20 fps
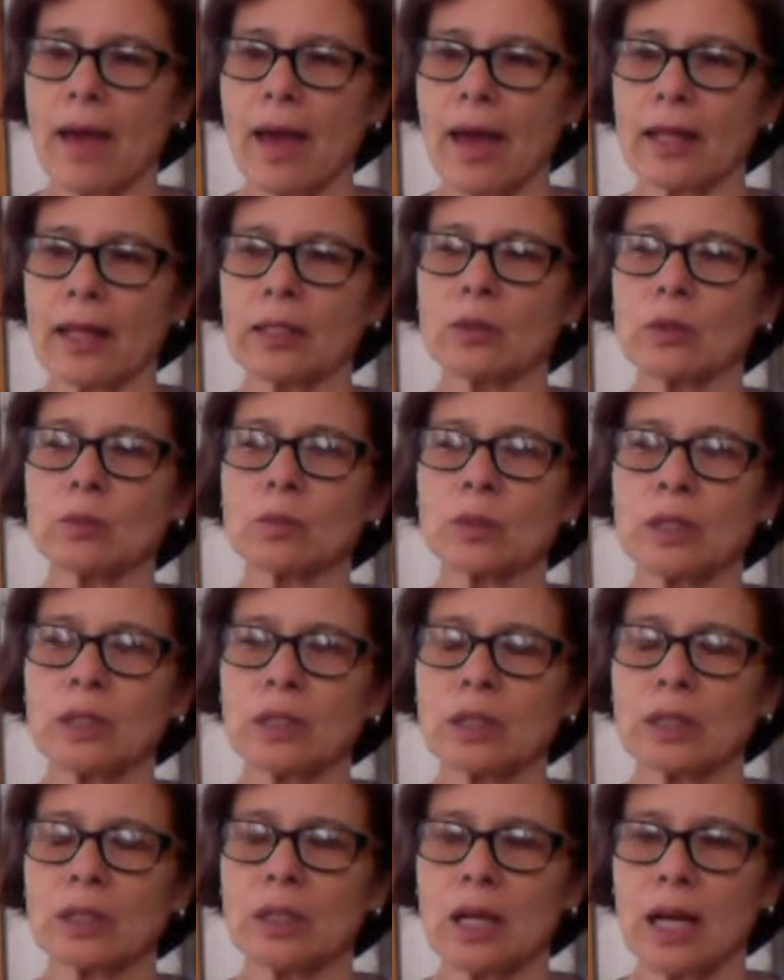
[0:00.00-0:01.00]
And it
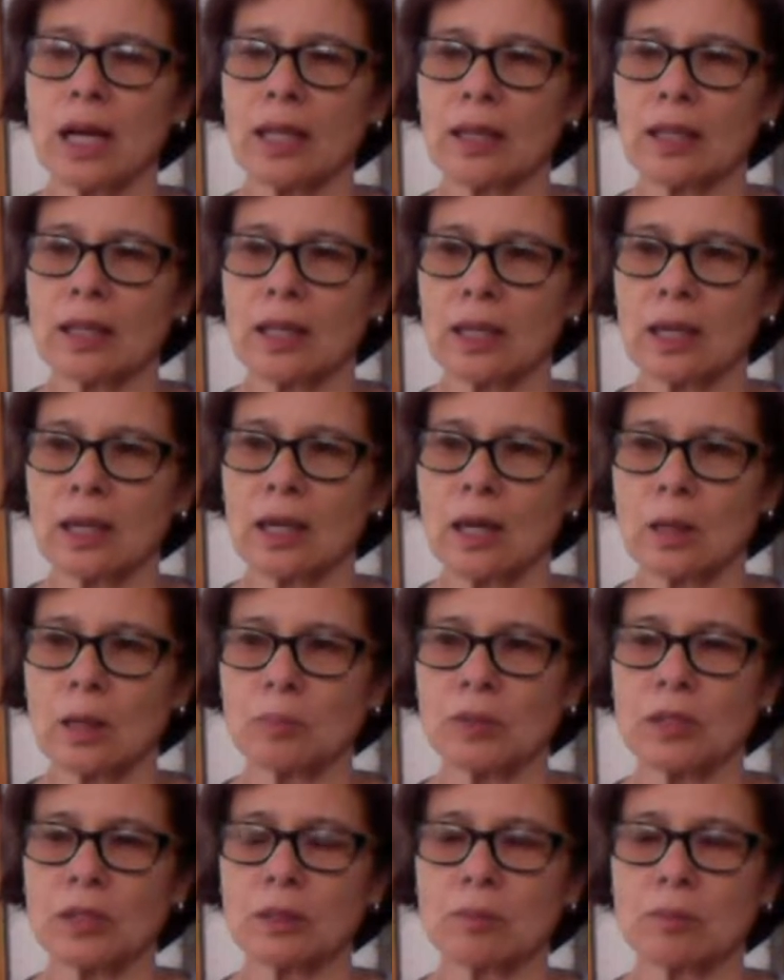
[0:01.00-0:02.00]
really, I think,
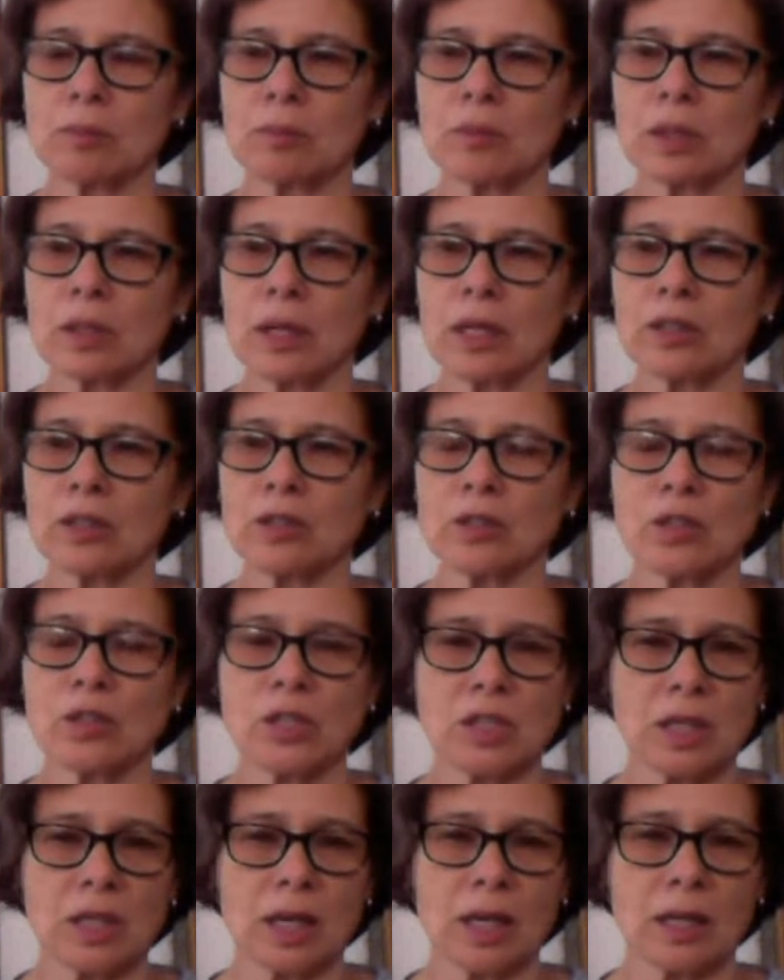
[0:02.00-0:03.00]
helped him
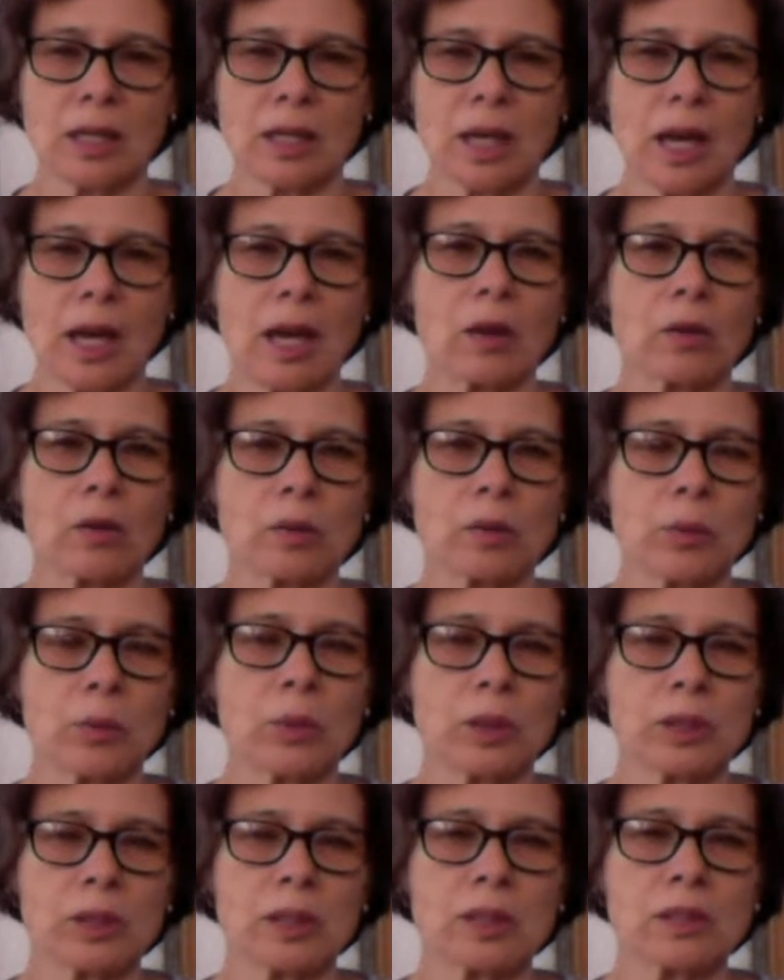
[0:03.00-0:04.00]
understand how
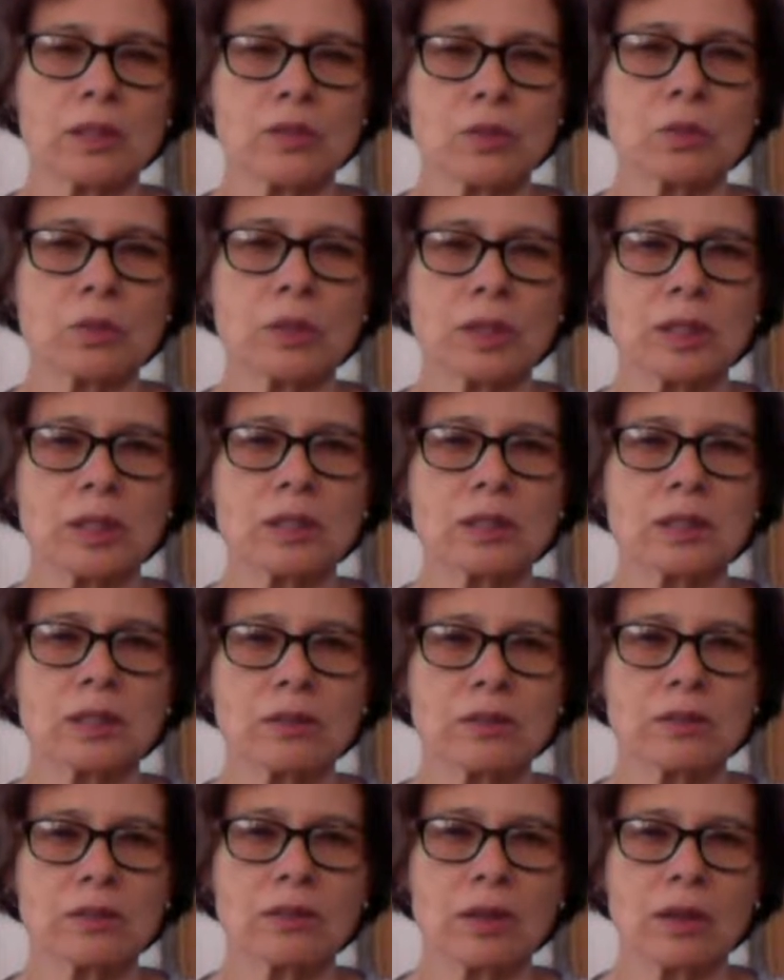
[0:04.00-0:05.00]
important this work is.